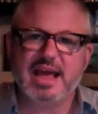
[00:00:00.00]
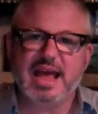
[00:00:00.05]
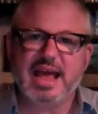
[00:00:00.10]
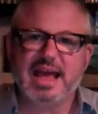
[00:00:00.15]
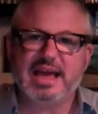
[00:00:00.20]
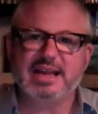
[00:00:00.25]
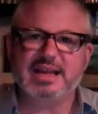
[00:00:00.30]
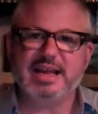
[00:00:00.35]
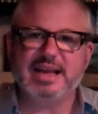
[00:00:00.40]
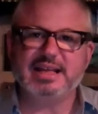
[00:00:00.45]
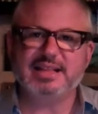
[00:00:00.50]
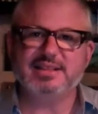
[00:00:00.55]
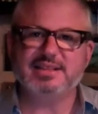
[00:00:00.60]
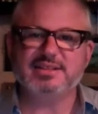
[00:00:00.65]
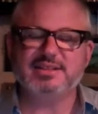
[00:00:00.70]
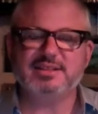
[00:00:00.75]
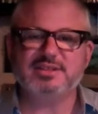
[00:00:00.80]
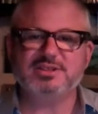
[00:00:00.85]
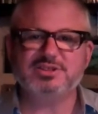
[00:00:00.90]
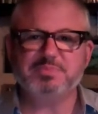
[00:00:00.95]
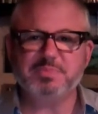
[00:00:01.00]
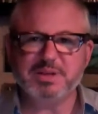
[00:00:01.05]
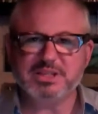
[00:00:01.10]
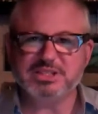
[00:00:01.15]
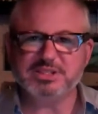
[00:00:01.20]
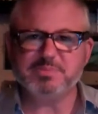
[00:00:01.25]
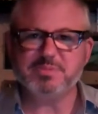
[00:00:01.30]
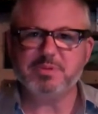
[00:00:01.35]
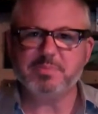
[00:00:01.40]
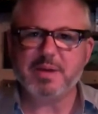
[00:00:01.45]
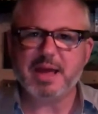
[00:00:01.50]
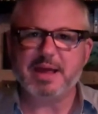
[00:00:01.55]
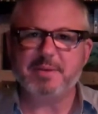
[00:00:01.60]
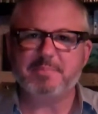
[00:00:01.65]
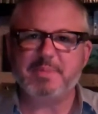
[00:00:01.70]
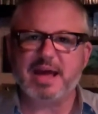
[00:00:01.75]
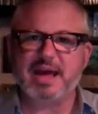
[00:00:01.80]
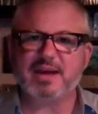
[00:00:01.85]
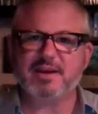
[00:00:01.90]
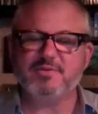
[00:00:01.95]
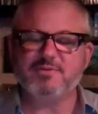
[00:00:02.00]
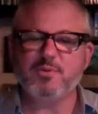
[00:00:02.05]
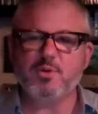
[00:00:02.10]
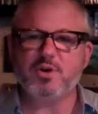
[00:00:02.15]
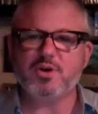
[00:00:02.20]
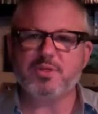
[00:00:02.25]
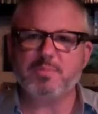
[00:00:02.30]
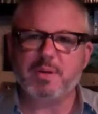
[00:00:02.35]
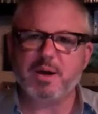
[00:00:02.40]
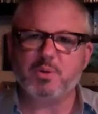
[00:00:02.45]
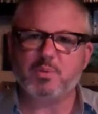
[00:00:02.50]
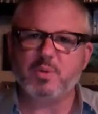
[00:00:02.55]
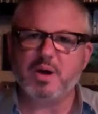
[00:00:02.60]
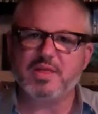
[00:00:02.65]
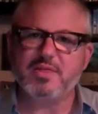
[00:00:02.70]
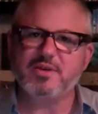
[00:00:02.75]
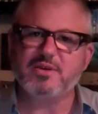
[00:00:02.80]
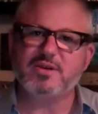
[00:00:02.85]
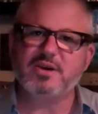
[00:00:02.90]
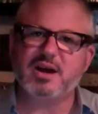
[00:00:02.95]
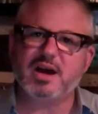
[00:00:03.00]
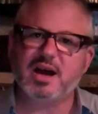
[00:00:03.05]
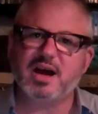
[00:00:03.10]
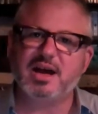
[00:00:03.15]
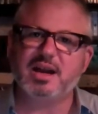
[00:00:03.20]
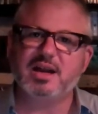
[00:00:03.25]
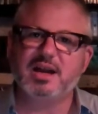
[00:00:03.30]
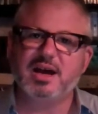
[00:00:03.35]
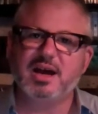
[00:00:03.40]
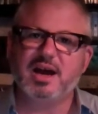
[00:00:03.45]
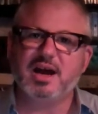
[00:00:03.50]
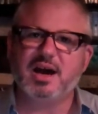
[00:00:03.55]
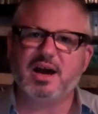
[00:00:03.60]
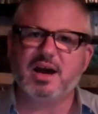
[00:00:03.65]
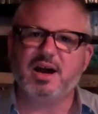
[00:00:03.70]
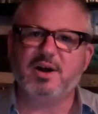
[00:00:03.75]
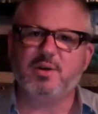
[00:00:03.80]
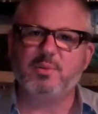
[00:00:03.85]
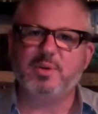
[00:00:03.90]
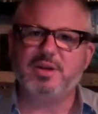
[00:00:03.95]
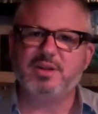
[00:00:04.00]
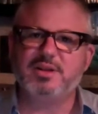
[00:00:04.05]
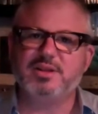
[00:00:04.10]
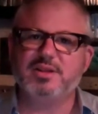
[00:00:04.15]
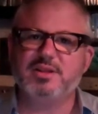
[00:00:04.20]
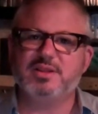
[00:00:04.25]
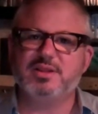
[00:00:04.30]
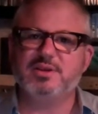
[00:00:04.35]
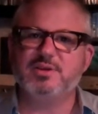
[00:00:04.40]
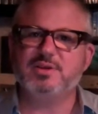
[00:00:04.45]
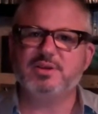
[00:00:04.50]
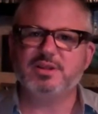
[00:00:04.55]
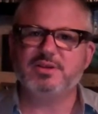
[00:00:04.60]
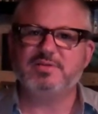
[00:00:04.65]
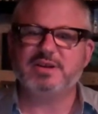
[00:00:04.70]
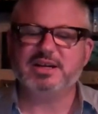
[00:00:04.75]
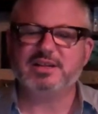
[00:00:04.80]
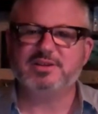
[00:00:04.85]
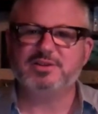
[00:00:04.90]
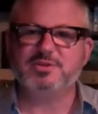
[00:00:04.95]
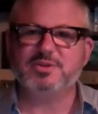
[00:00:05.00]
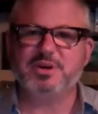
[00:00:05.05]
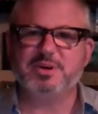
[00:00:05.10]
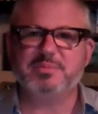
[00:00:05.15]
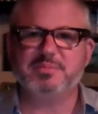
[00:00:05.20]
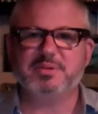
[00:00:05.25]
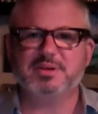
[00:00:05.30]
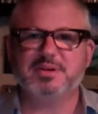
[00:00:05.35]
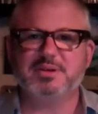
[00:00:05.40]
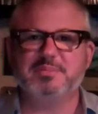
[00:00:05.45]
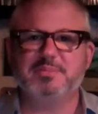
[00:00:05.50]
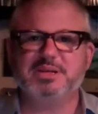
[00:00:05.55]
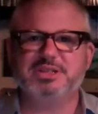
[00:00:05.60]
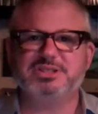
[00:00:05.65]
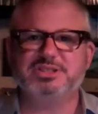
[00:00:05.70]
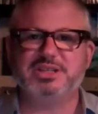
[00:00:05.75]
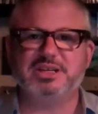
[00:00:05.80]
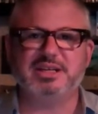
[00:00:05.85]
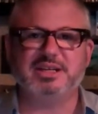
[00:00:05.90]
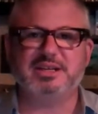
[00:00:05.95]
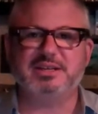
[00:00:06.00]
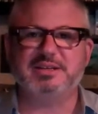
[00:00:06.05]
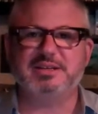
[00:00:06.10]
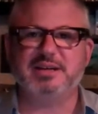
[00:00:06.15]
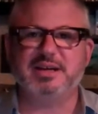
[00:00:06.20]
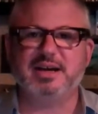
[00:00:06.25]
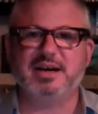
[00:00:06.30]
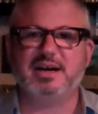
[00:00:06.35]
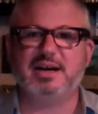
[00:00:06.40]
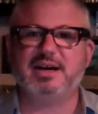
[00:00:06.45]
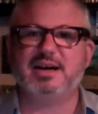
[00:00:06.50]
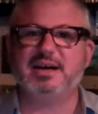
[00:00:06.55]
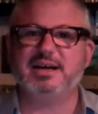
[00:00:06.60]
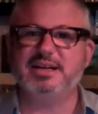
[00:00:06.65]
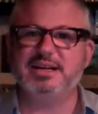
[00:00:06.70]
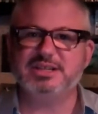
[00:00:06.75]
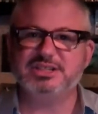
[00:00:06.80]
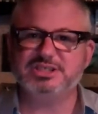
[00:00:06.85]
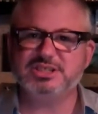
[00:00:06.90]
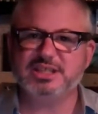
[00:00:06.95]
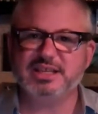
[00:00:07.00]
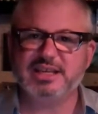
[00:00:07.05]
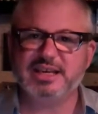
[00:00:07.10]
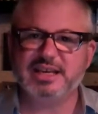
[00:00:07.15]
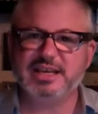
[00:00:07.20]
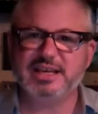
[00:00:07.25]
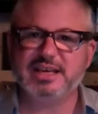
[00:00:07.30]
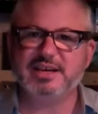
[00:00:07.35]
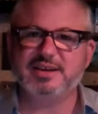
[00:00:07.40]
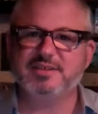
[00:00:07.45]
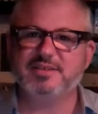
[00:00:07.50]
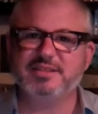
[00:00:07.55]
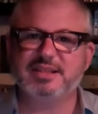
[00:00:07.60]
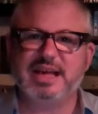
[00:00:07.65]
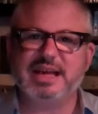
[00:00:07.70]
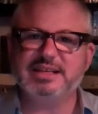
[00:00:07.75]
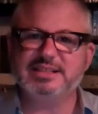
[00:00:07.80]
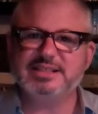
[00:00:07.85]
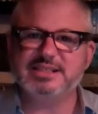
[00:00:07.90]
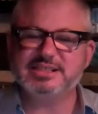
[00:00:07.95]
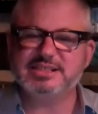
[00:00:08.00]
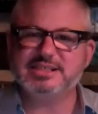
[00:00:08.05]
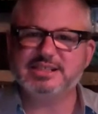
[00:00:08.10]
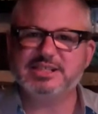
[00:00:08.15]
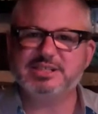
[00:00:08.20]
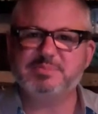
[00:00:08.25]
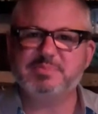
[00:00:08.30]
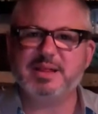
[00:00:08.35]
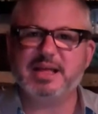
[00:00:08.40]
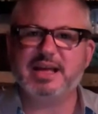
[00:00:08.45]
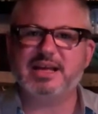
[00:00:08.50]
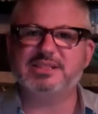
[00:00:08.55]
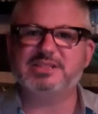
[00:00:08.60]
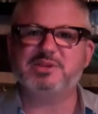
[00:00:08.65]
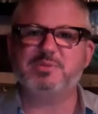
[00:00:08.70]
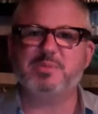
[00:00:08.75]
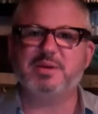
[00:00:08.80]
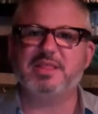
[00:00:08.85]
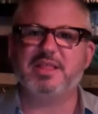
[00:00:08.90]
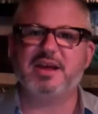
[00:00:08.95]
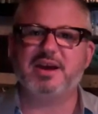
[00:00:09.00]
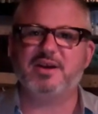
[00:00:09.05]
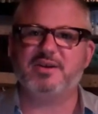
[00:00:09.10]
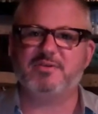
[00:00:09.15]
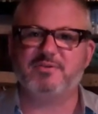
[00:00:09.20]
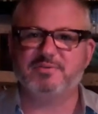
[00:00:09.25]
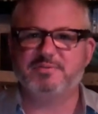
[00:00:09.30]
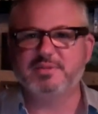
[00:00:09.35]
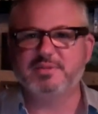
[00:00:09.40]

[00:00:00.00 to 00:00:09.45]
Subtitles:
And there's been some debate back and forth about whether or not when the Nuclear Regulatory Commission initially licensed these plants, and when they are